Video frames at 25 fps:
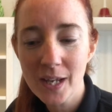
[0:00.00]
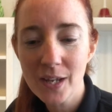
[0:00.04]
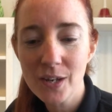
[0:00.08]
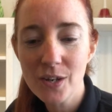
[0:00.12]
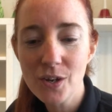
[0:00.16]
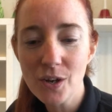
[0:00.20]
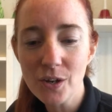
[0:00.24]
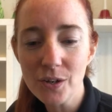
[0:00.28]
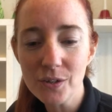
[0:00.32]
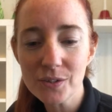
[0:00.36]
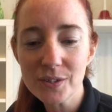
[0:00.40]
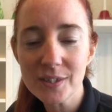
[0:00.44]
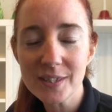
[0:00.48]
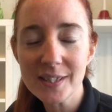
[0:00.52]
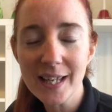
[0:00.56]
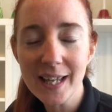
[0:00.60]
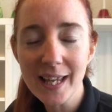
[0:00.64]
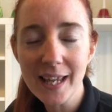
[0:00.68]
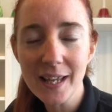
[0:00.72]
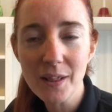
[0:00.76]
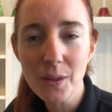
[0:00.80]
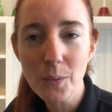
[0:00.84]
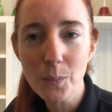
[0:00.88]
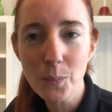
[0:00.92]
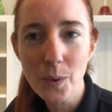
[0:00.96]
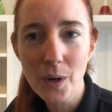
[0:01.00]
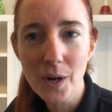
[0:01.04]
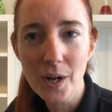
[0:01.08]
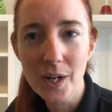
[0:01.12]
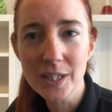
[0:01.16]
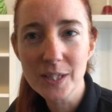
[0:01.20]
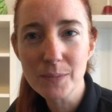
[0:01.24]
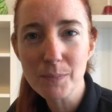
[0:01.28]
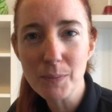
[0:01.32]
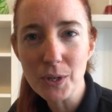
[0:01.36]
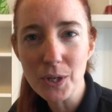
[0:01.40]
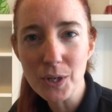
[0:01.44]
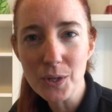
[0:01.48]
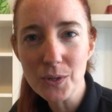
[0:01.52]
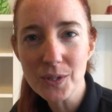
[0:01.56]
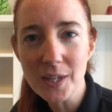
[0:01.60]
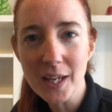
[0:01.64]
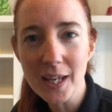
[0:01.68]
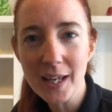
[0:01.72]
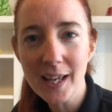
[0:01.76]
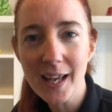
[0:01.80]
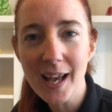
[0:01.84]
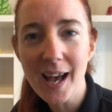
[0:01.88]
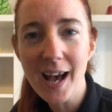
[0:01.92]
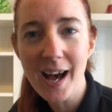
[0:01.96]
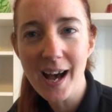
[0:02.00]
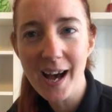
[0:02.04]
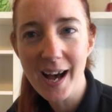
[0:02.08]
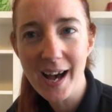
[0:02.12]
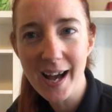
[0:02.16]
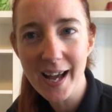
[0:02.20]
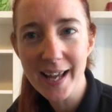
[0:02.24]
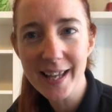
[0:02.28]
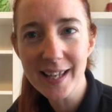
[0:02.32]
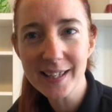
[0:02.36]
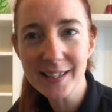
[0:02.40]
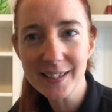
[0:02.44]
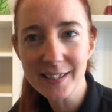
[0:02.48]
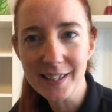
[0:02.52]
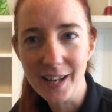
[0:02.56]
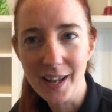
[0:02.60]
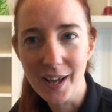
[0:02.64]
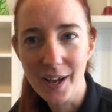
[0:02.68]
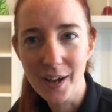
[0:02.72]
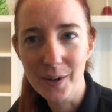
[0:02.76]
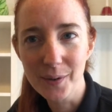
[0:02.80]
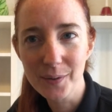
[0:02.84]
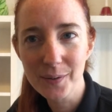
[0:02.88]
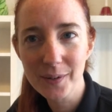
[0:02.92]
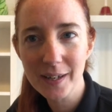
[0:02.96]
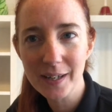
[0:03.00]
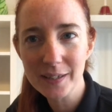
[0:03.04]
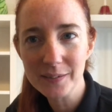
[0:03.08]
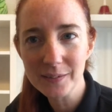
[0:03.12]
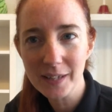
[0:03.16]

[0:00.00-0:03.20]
not singing the words, but using high and low.